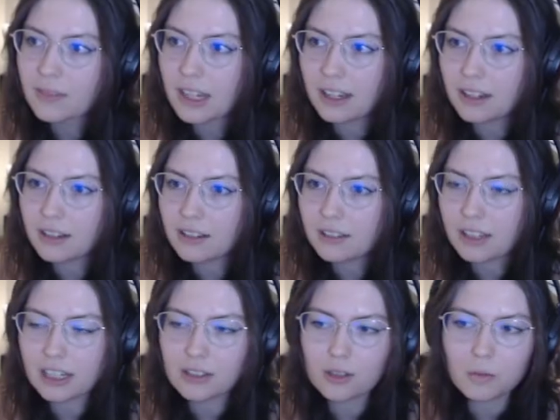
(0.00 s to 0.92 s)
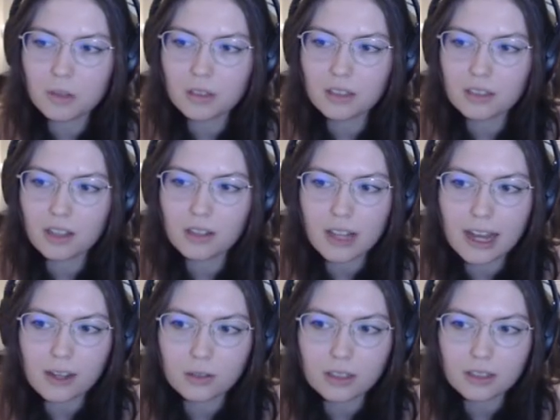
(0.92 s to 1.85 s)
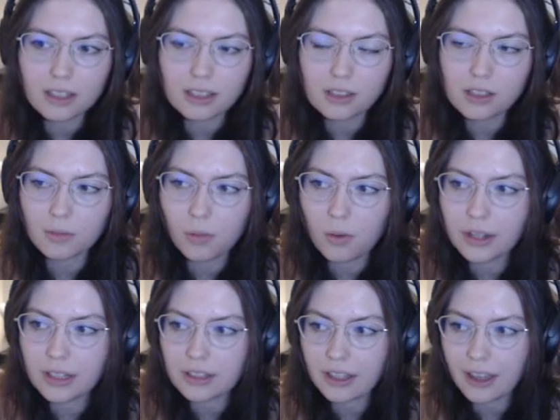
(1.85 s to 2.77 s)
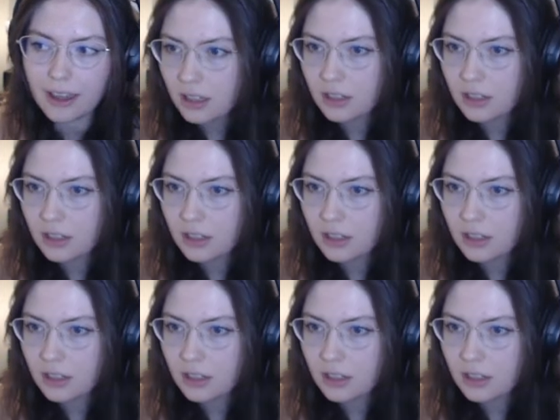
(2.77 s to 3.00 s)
And that is almost allowed at some point in the game.